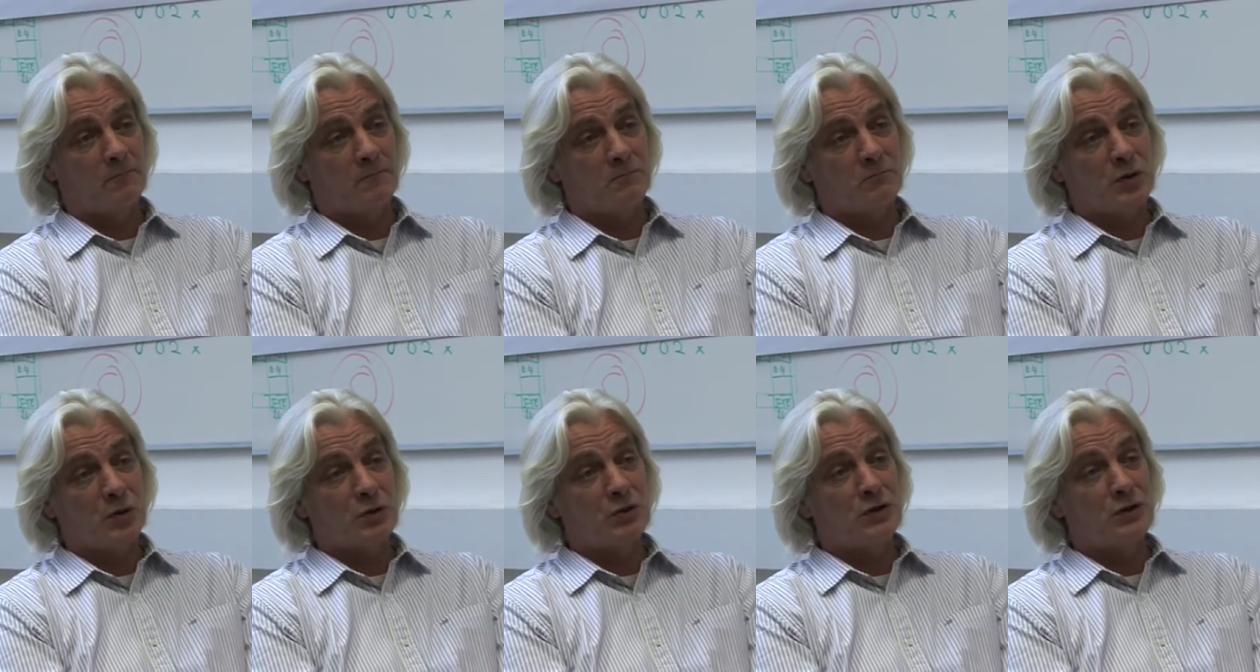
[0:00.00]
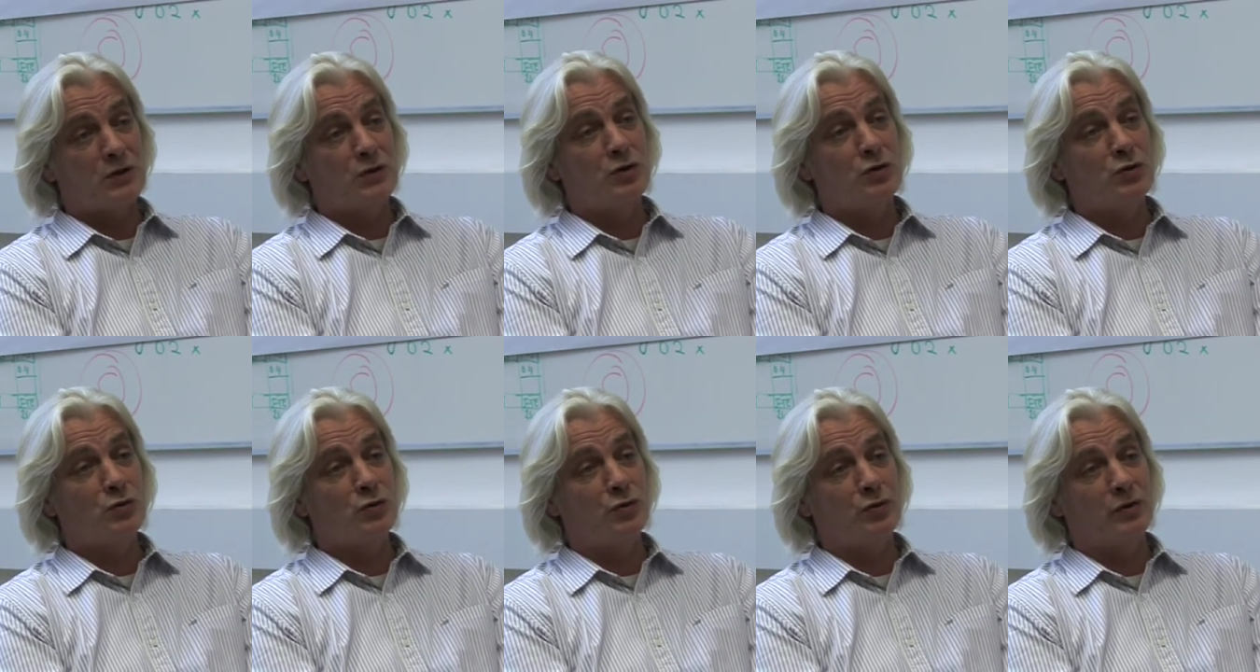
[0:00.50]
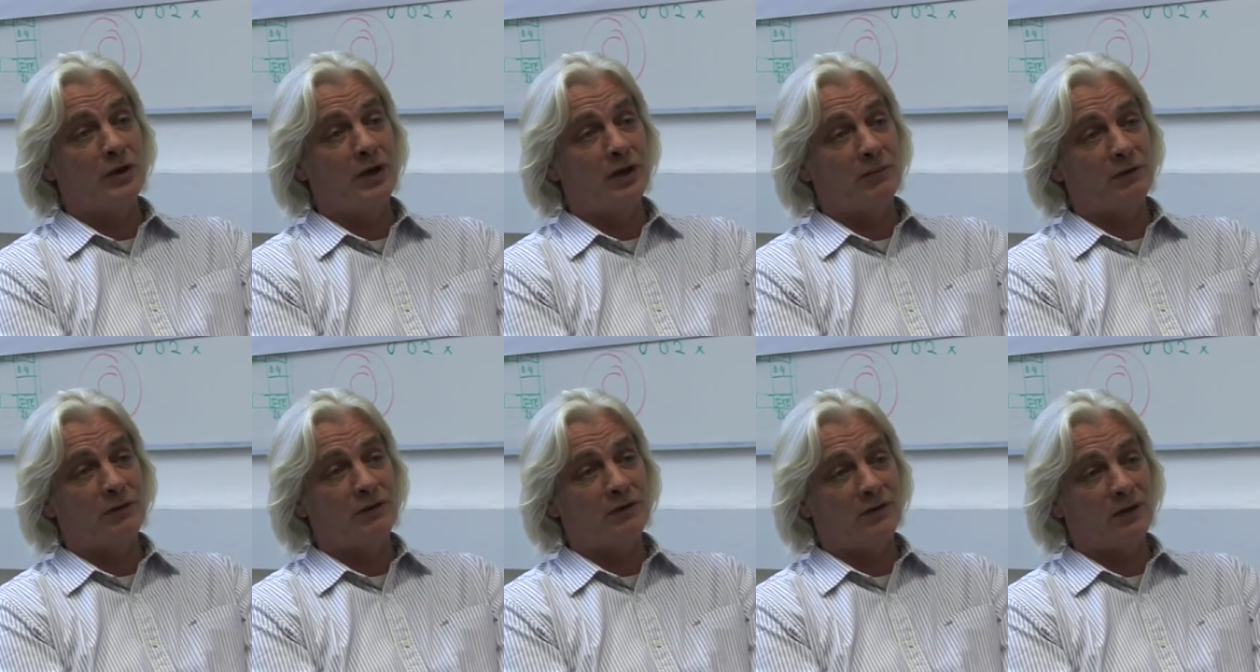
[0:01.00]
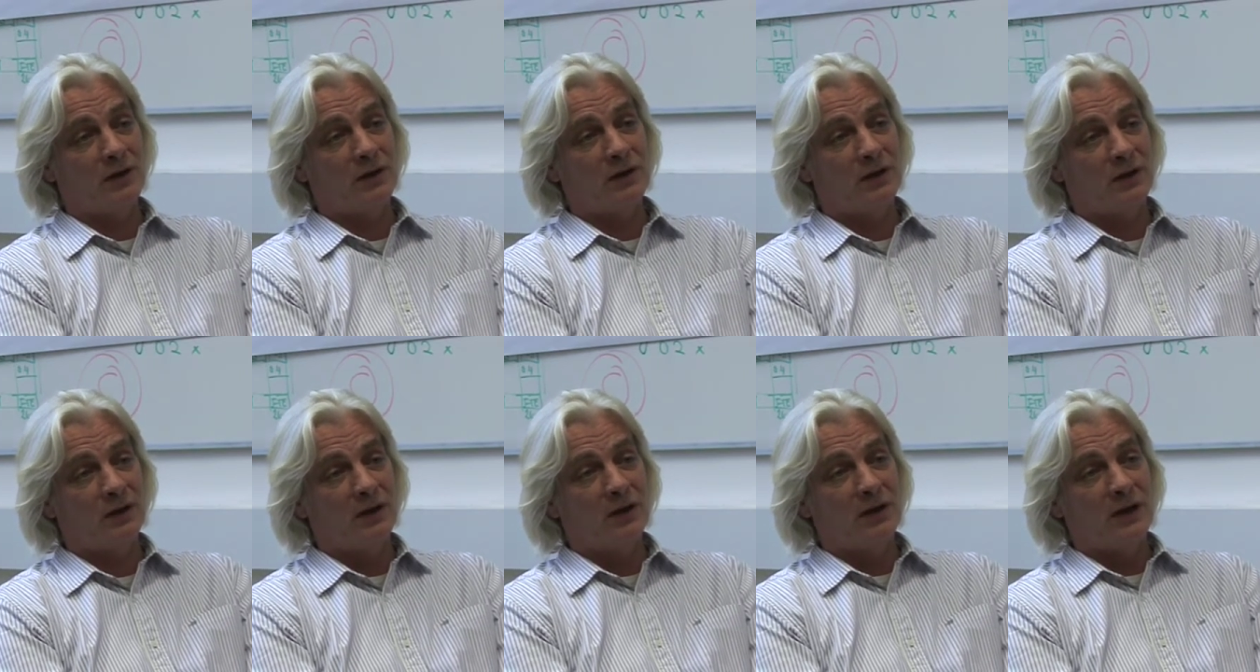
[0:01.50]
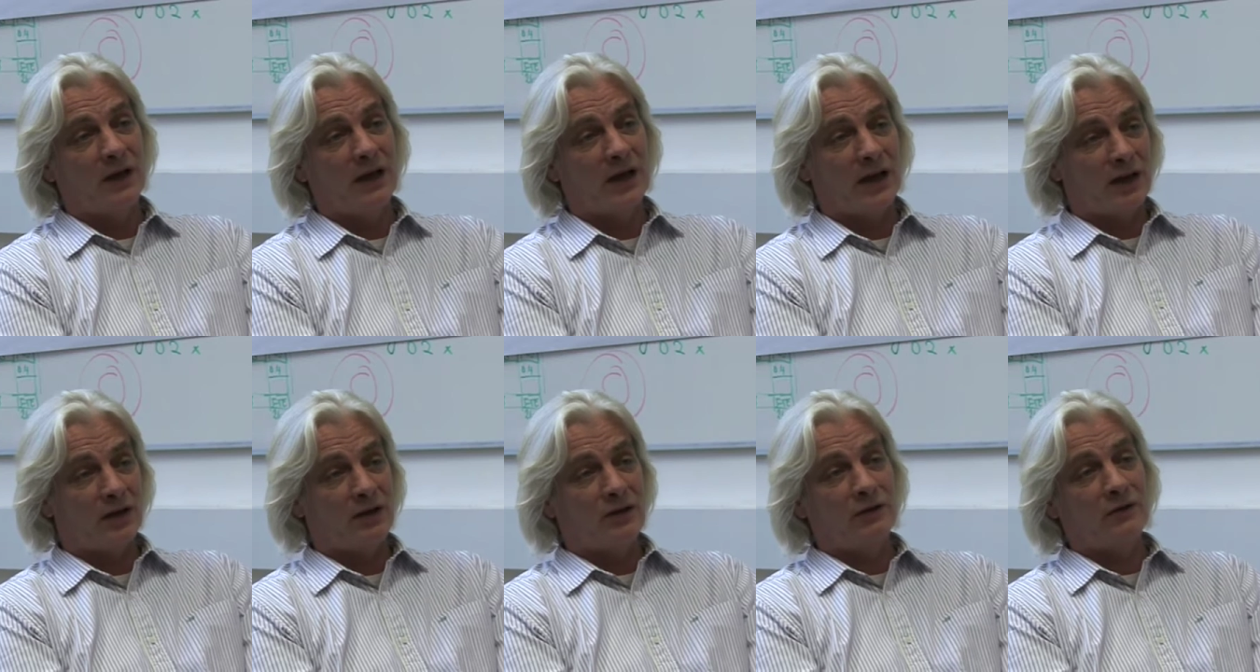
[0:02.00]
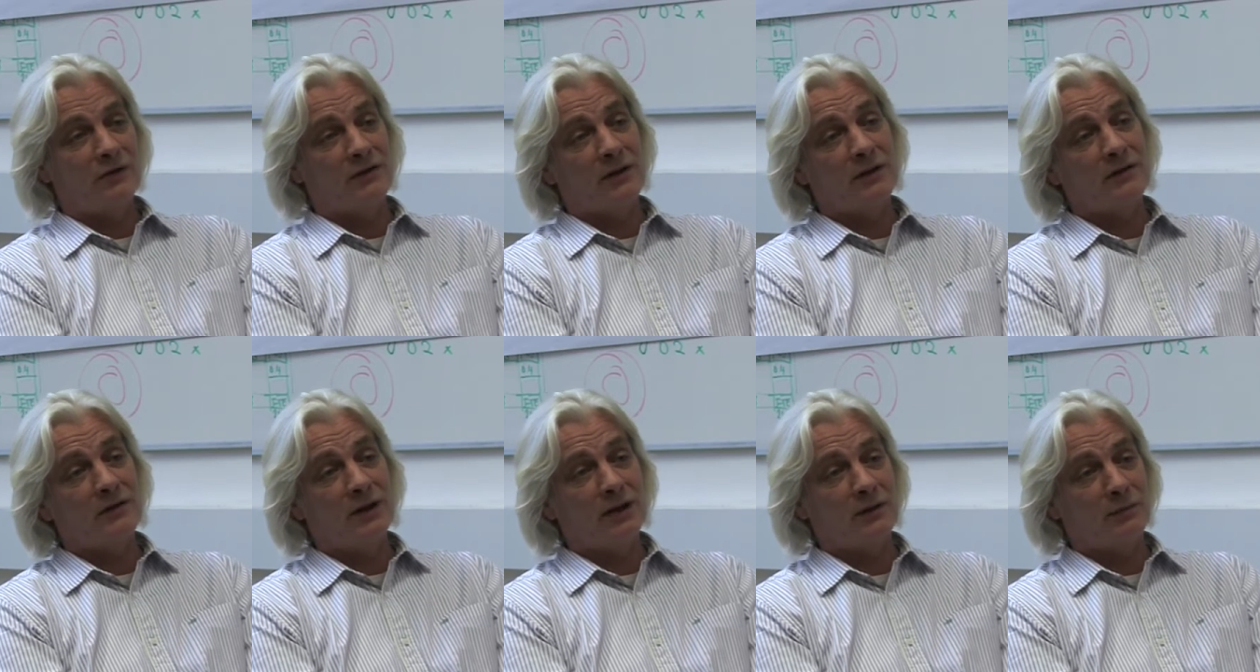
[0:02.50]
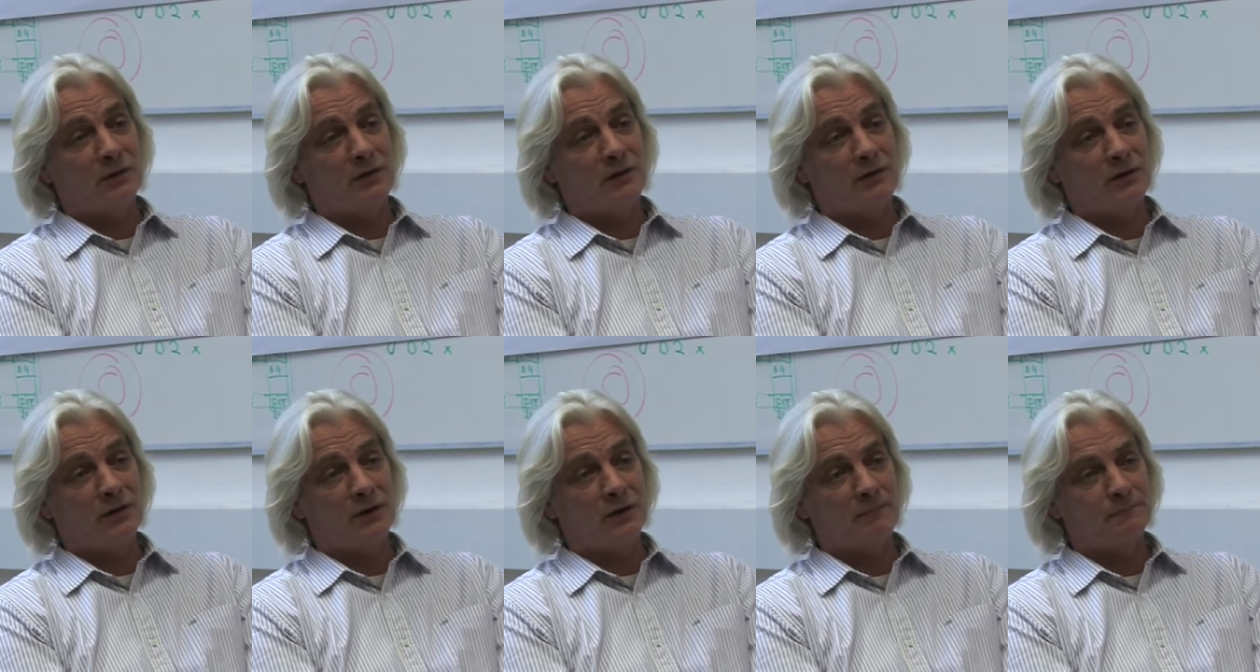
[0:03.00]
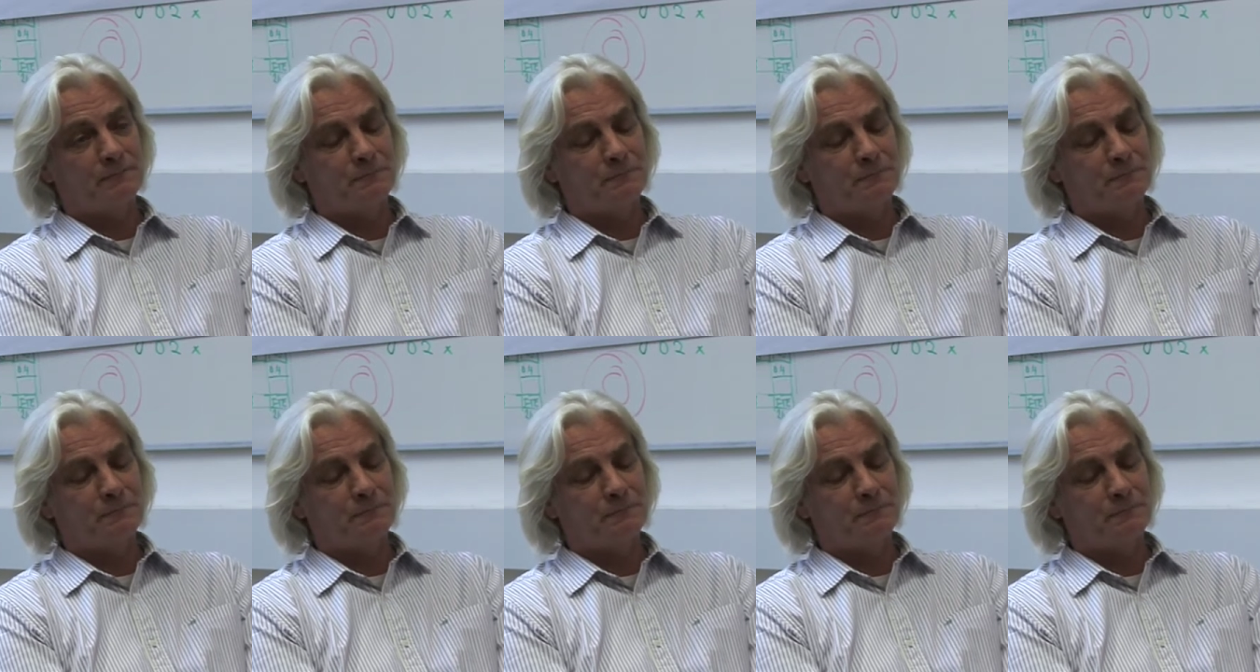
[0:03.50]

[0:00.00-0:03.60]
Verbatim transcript: both in the northern hemisphere and in the southern hemisphere.